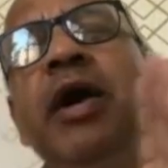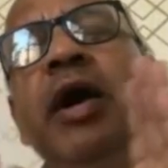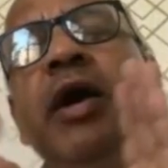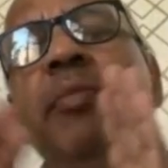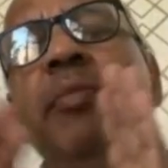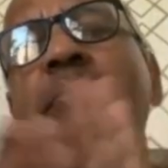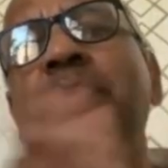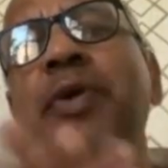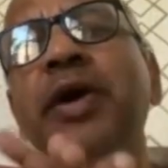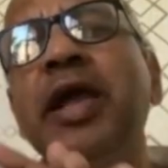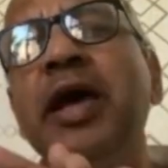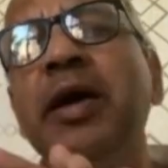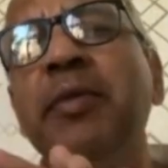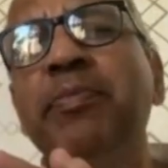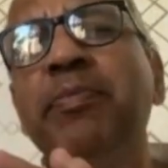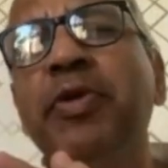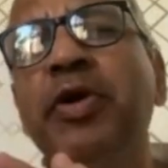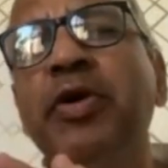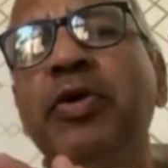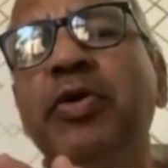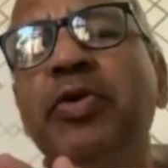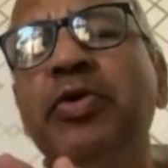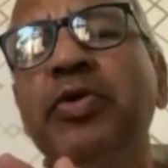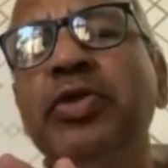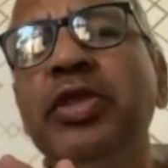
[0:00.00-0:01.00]
apara
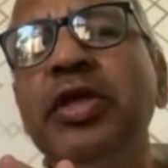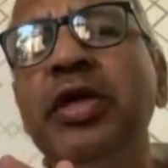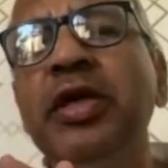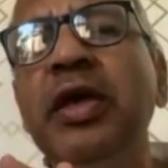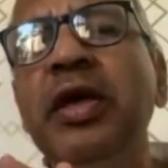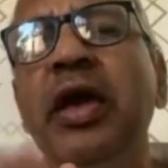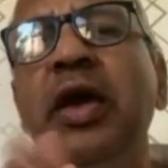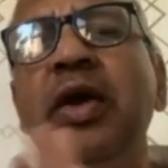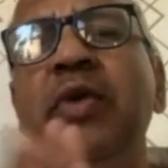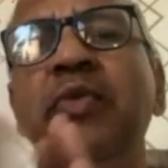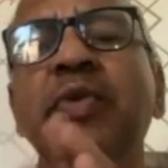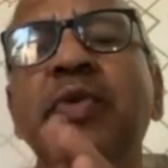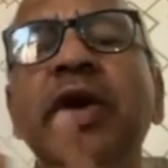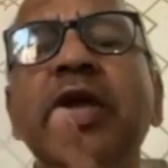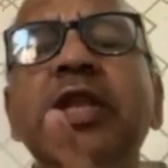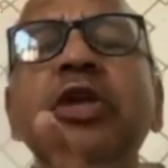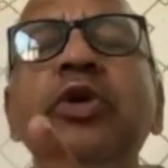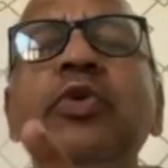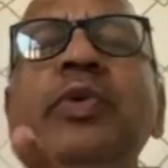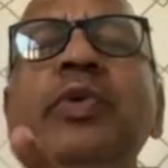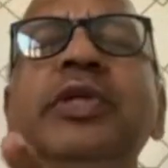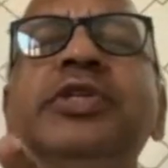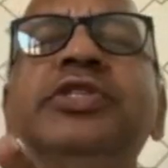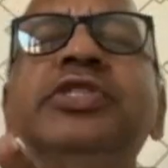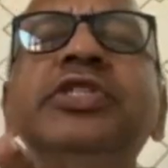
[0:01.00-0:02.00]
prakriti, where you
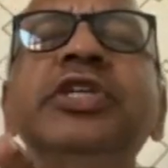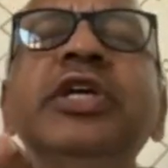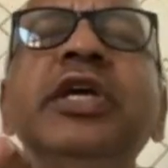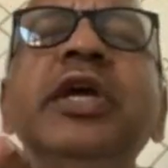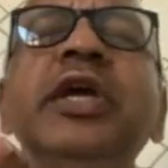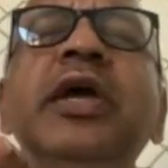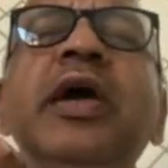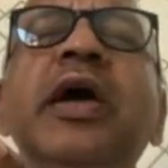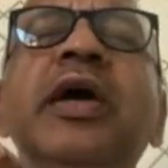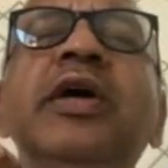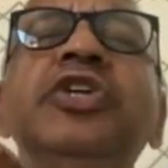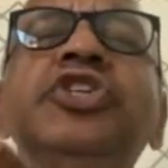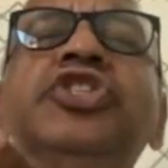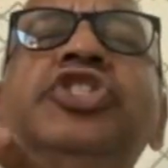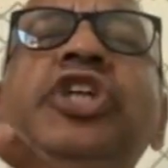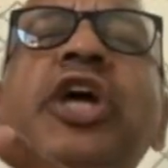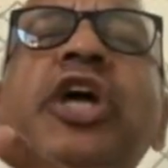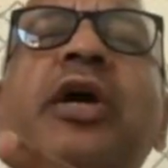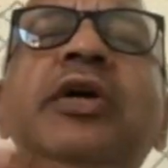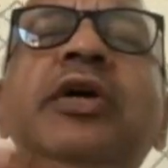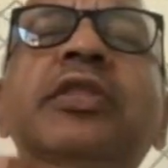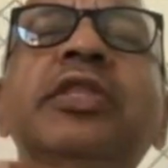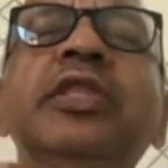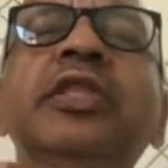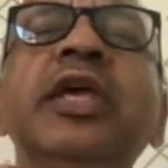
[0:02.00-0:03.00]
will see
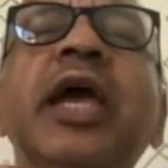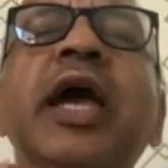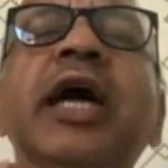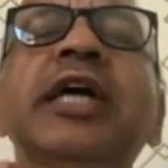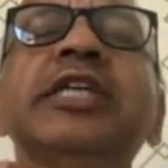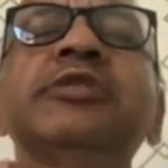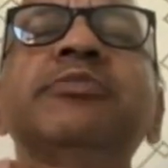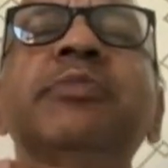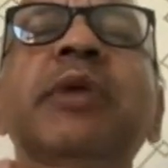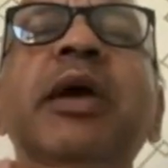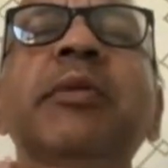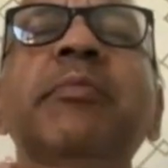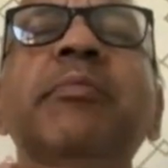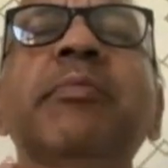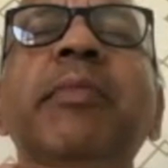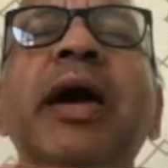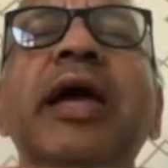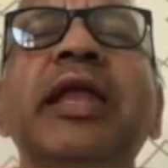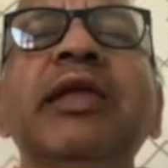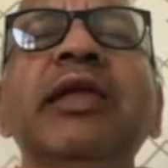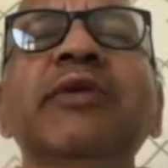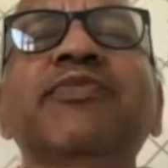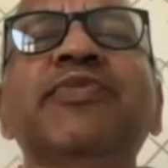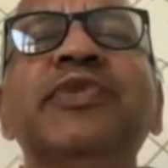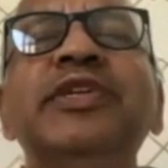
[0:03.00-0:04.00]
Shakti as my
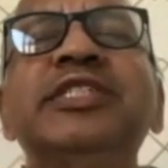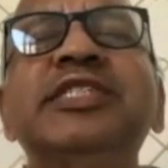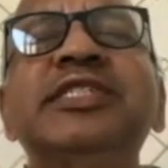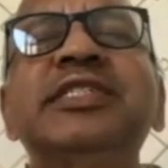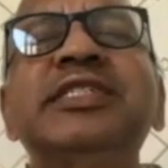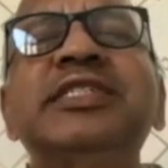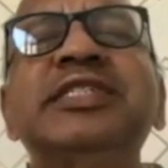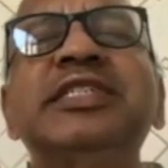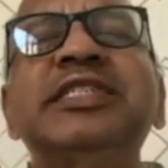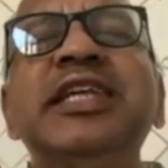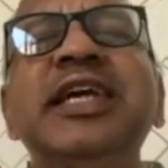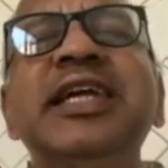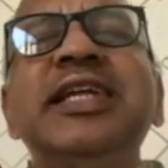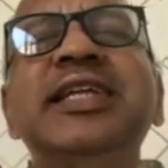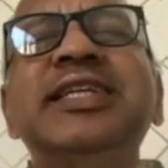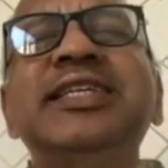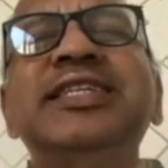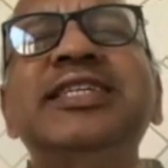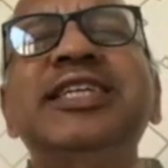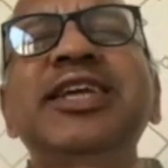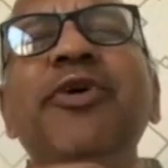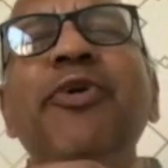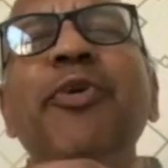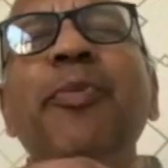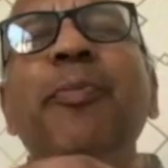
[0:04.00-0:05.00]

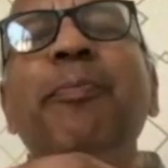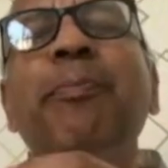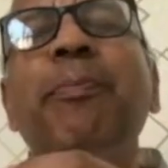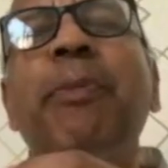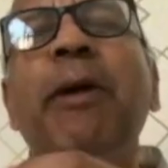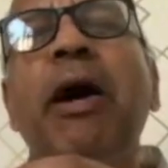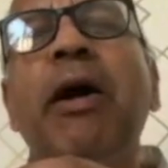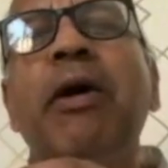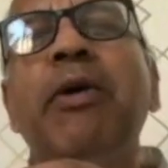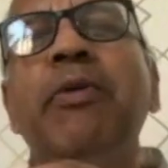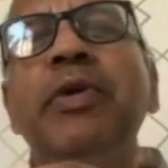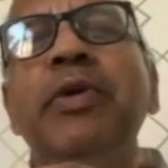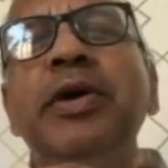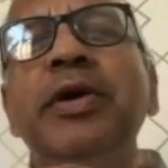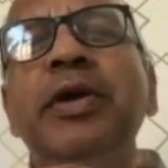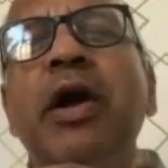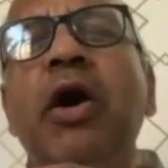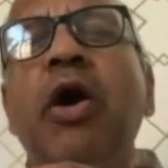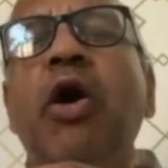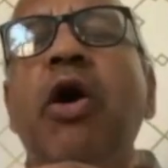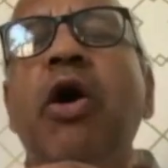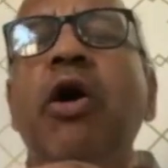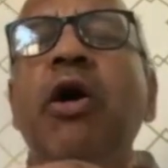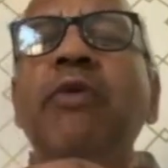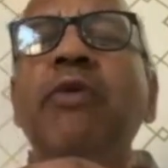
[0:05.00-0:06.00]
manifestative power
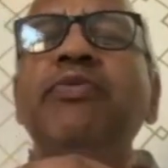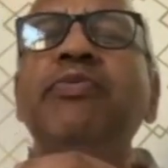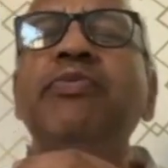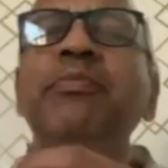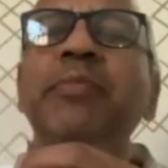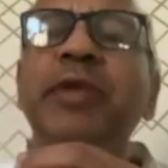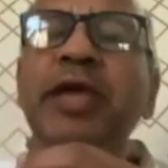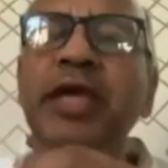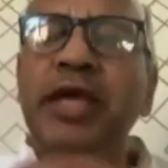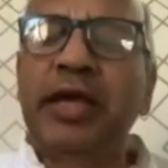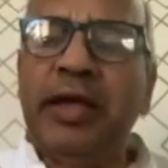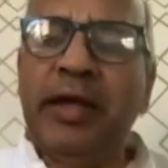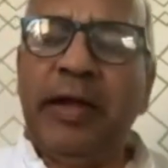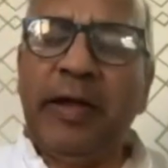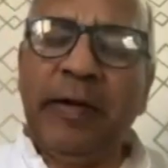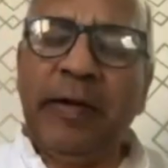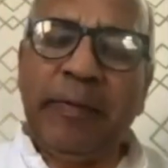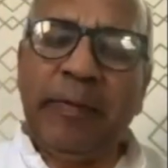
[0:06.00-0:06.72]
of me.